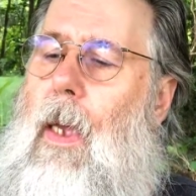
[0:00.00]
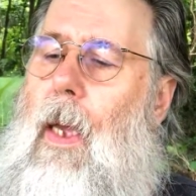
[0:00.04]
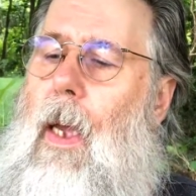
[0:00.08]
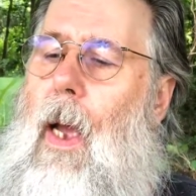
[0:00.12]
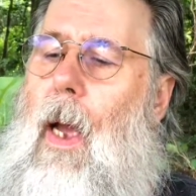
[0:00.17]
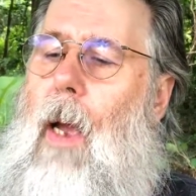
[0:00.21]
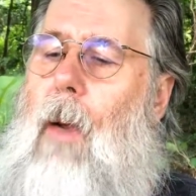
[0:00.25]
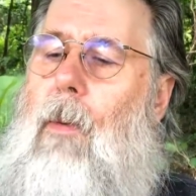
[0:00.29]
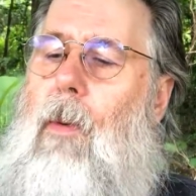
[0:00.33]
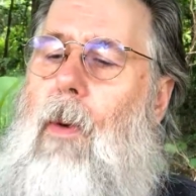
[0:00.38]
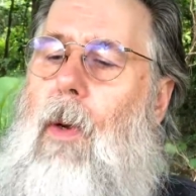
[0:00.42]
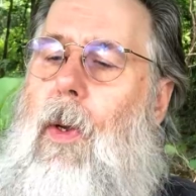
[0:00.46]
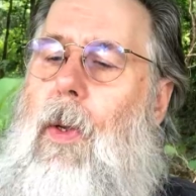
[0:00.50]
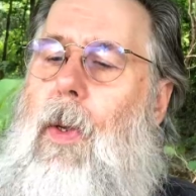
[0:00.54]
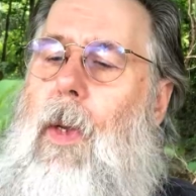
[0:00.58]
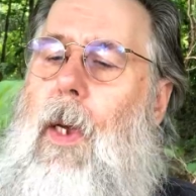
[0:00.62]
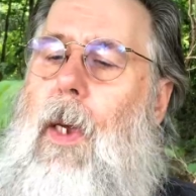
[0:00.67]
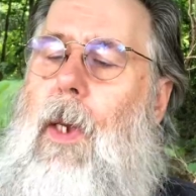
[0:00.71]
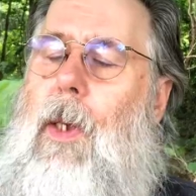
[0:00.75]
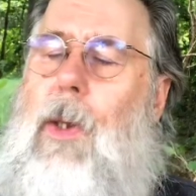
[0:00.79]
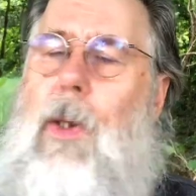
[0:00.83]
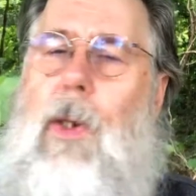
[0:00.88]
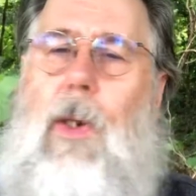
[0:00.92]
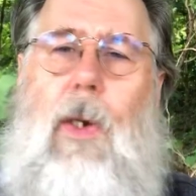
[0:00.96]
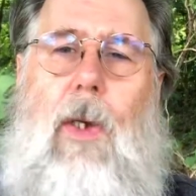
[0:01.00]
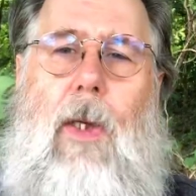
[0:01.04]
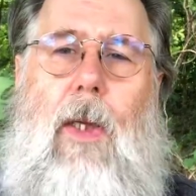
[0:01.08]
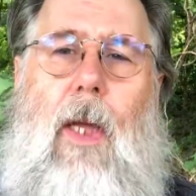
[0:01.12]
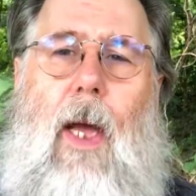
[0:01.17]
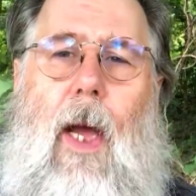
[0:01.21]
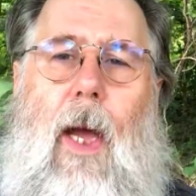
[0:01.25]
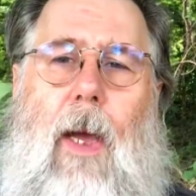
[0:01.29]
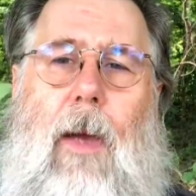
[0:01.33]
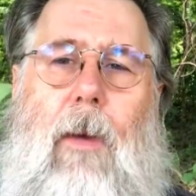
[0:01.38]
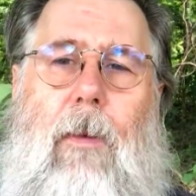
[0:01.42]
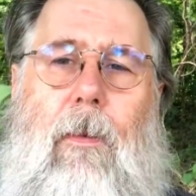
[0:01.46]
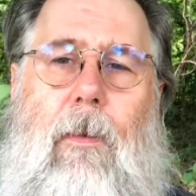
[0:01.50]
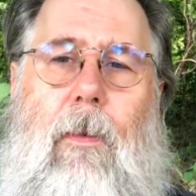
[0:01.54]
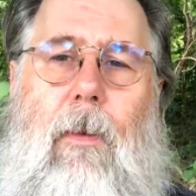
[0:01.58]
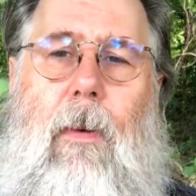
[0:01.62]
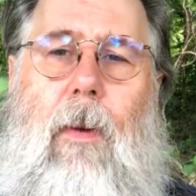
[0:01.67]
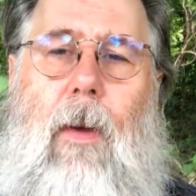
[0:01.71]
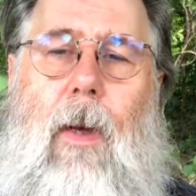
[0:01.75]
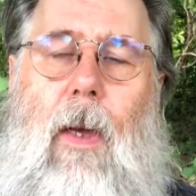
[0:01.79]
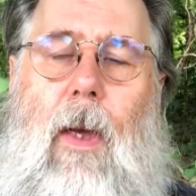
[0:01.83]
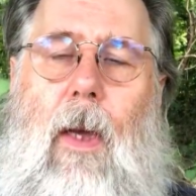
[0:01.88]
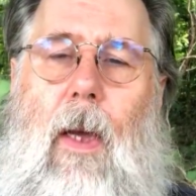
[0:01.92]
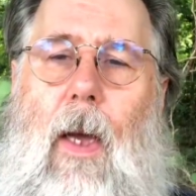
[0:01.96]
I really think it's a good knife.
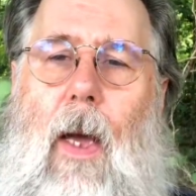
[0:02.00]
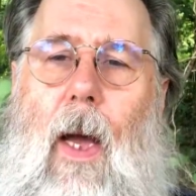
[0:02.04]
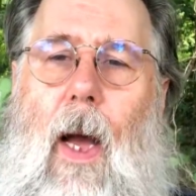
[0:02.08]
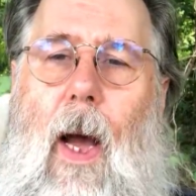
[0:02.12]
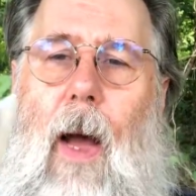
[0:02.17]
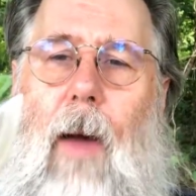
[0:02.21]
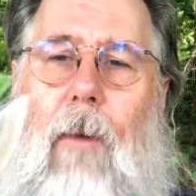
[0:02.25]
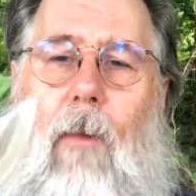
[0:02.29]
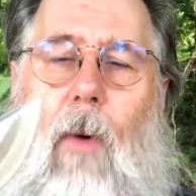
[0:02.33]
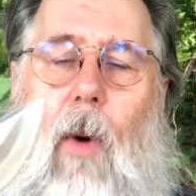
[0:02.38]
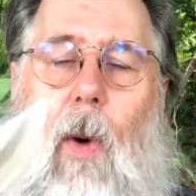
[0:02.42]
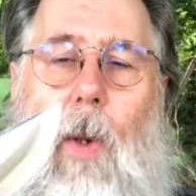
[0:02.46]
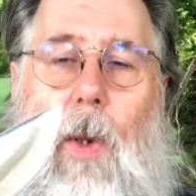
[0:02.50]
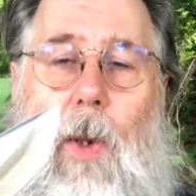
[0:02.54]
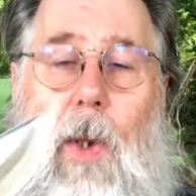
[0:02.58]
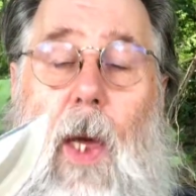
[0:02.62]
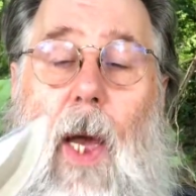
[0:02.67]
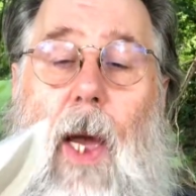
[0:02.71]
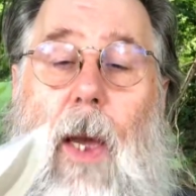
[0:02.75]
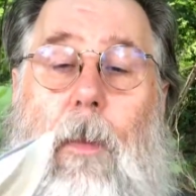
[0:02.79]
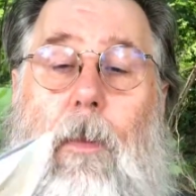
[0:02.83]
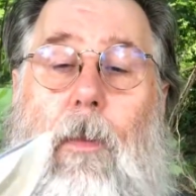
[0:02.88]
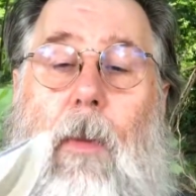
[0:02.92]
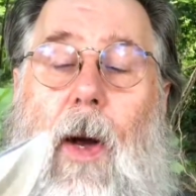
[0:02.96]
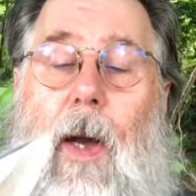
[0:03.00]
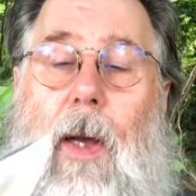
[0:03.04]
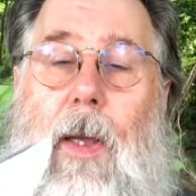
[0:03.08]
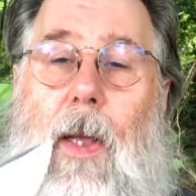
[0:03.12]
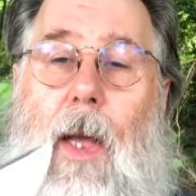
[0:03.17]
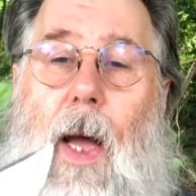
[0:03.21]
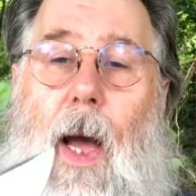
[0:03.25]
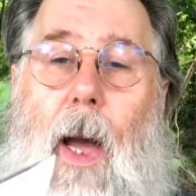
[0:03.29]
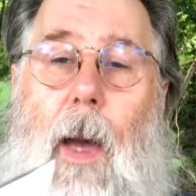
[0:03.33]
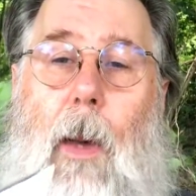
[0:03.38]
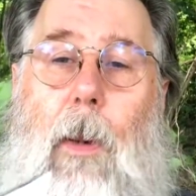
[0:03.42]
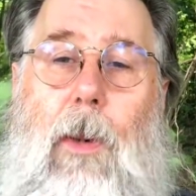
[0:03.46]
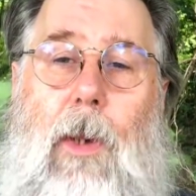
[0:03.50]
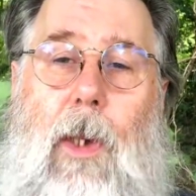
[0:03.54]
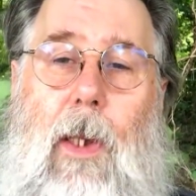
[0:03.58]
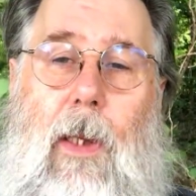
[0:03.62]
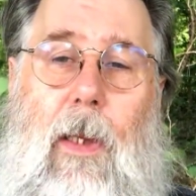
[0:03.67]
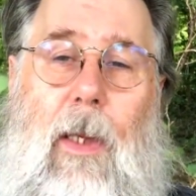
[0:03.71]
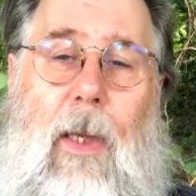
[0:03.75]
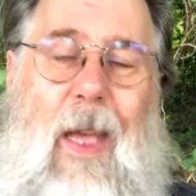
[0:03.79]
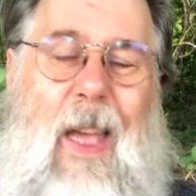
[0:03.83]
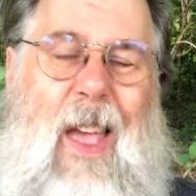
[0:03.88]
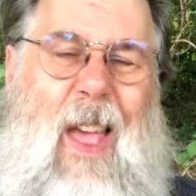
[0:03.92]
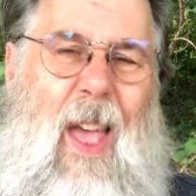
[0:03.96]
I've always liked buck knives,
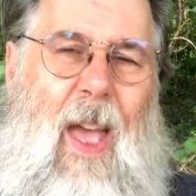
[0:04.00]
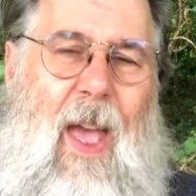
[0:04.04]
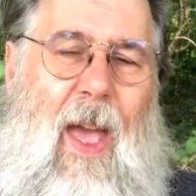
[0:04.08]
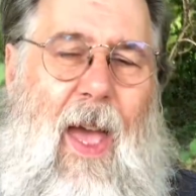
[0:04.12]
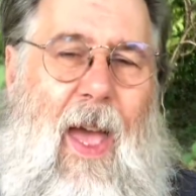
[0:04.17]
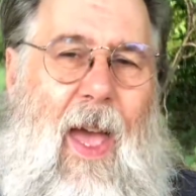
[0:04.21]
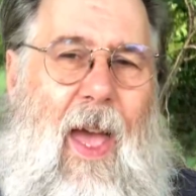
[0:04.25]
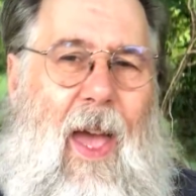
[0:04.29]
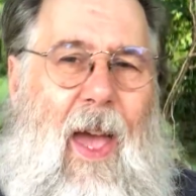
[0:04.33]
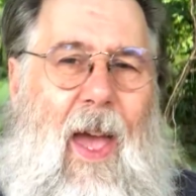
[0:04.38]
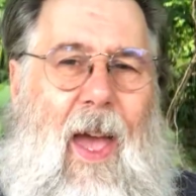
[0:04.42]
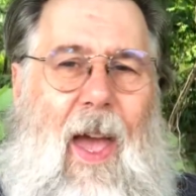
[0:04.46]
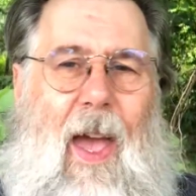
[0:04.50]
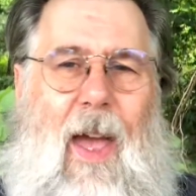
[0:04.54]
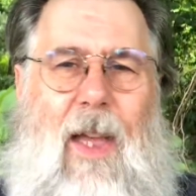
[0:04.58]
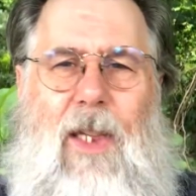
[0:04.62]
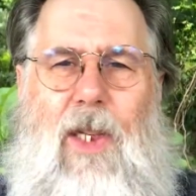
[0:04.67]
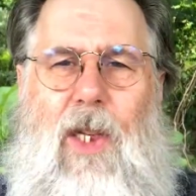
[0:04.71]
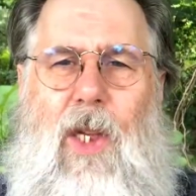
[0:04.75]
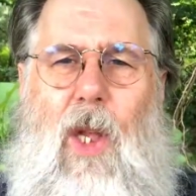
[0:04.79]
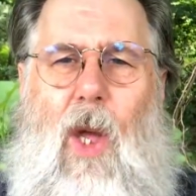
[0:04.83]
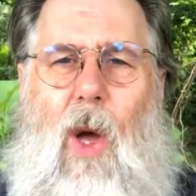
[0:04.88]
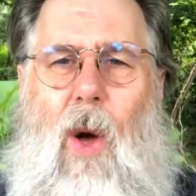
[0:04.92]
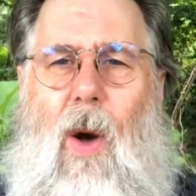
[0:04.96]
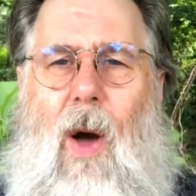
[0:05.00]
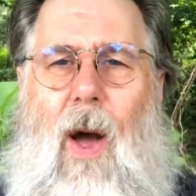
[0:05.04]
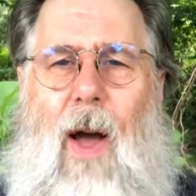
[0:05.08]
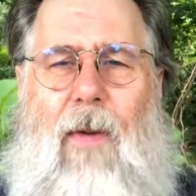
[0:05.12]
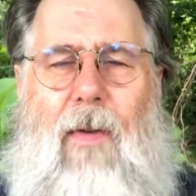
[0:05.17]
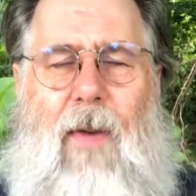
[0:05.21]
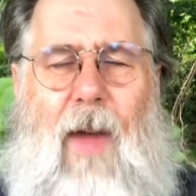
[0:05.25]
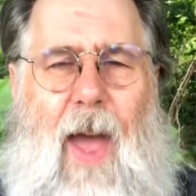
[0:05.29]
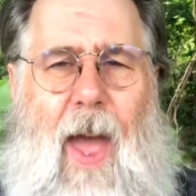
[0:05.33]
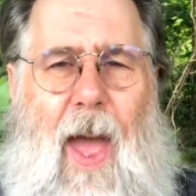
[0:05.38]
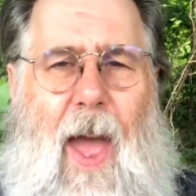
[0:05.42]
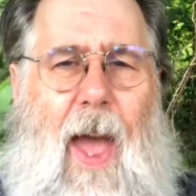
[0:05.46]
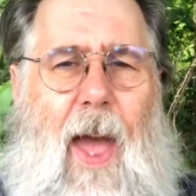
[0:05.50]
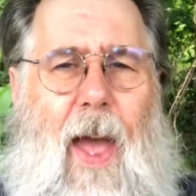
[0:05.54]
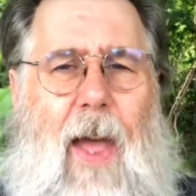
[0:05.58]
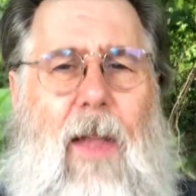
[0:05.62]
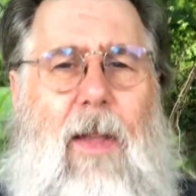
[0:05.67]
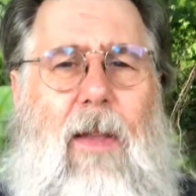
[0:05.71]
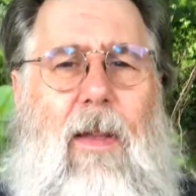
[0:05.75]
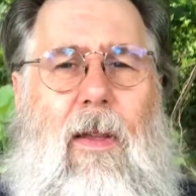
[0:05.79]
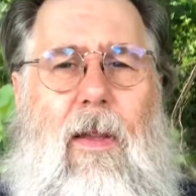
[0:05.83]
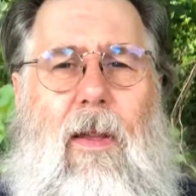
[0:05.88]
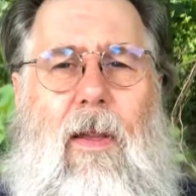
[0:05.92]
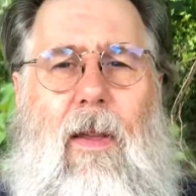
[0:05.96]
and you know, I've had,
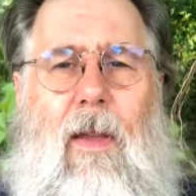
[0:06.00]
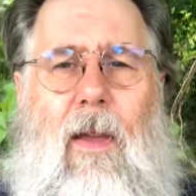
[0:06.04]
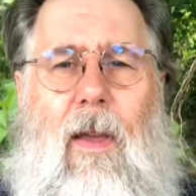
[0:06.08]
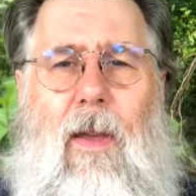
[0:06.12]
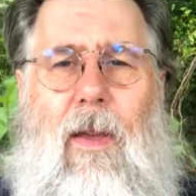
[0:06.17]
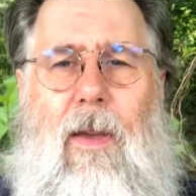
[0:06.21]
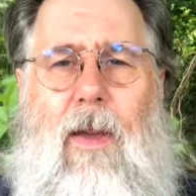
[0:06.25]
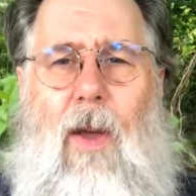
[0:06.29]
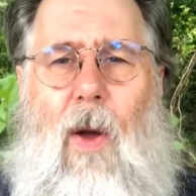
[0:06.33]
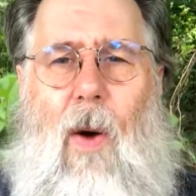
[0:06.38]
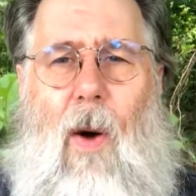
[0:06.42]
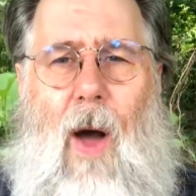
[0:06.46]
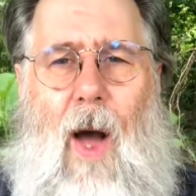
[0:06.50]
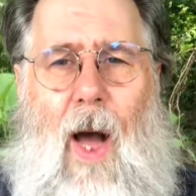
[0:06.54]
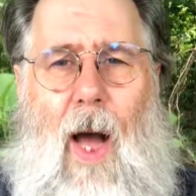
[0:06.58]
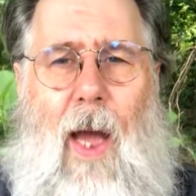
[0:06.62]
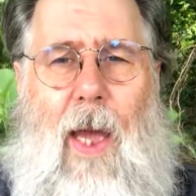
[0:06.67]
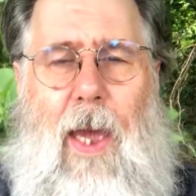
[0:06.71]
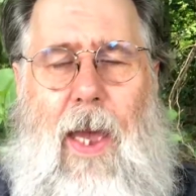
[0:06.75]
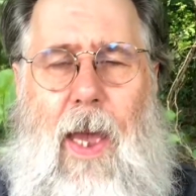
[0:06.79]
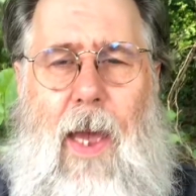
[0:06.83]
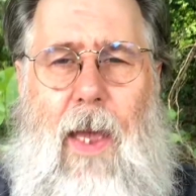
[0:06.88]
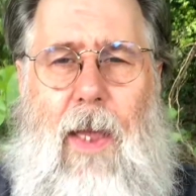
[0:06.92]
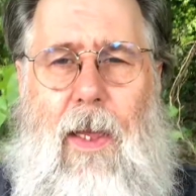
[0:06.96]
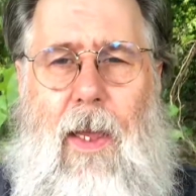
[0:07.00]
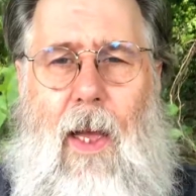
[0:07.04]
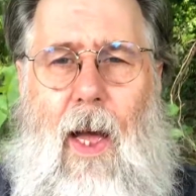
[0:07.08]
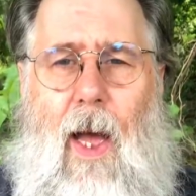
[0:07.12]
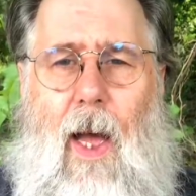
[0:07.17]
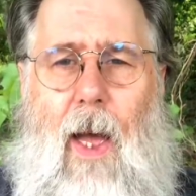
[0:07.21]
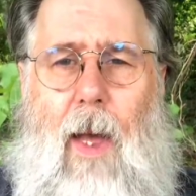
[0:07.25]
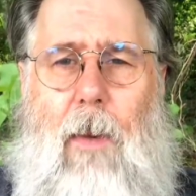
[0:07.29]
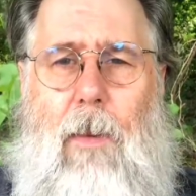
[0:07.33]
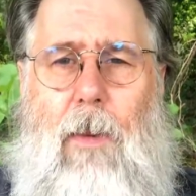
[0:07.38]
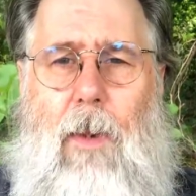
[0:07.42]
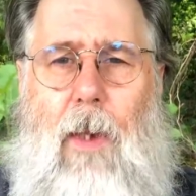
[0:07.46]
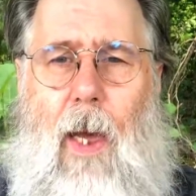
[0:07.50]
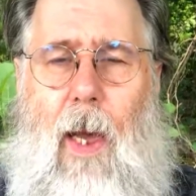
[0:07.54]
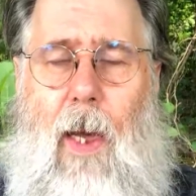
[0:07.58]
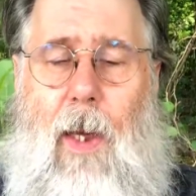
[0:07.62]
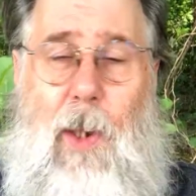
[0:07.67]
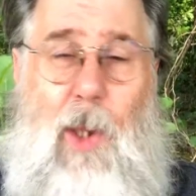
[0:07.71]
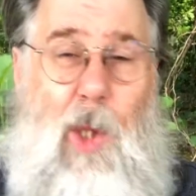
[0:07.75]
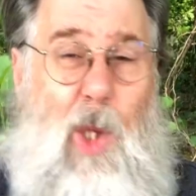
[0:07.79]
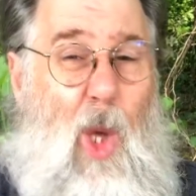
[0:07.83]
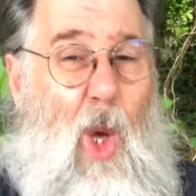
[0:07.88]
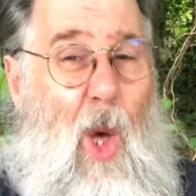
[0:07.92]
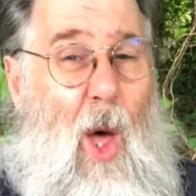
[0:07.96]
you know, high-end knives. I
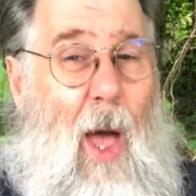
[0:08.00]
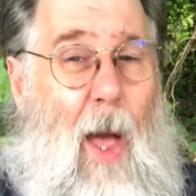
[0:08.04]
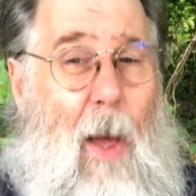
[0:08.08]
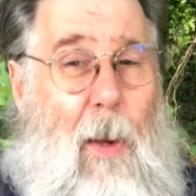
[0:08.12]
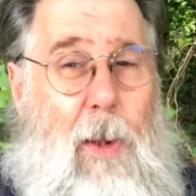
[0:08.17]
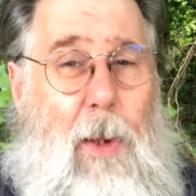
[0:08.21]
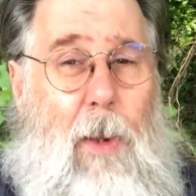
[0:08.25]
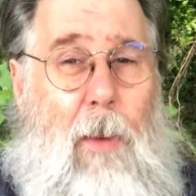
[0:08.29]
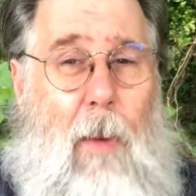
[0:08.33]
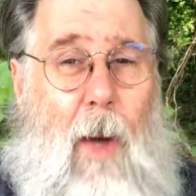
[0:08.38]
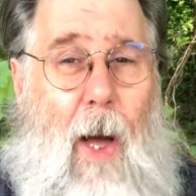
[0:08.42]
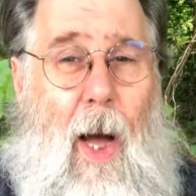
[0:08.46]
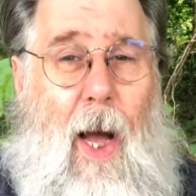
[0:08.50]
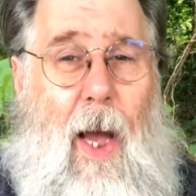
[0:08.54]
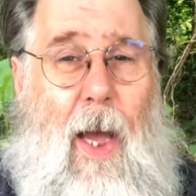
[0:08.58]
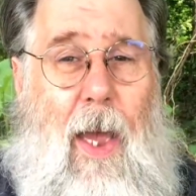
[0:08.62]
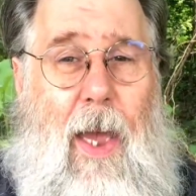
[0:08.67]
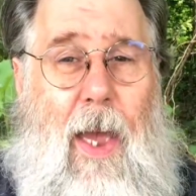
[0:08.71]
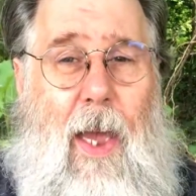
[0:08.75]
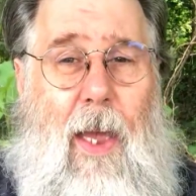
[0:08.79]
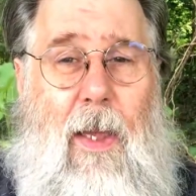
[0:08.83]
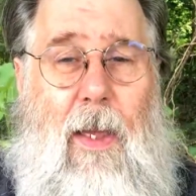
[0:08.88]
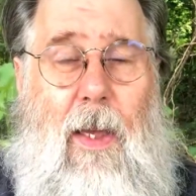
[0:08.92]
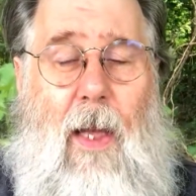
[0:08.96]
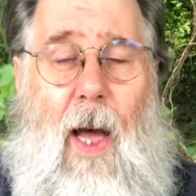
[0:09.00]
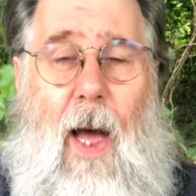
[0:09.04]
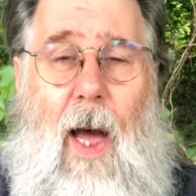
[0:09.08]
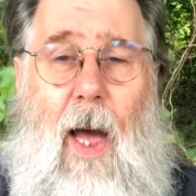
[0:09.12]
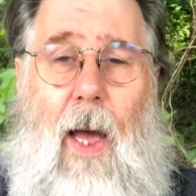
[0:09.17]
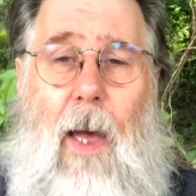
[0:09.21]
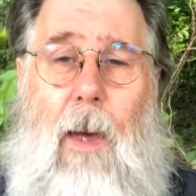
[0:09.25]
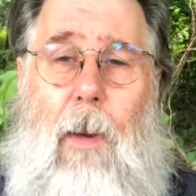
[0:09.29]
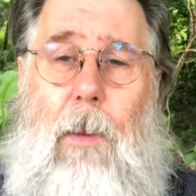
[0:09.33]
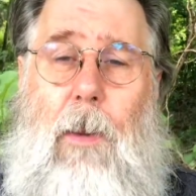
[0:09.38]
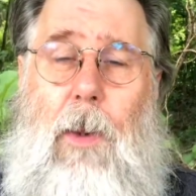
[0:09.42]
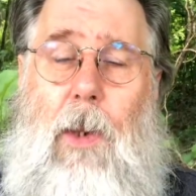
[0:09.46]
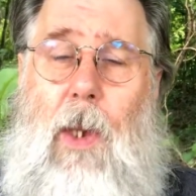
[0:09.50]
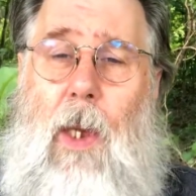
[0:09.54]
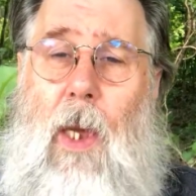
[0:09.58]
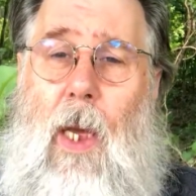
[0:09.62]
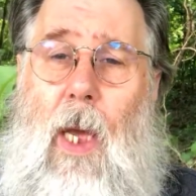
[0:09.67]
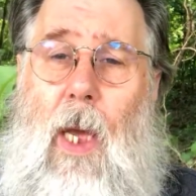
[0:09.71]
still have some high-end knives,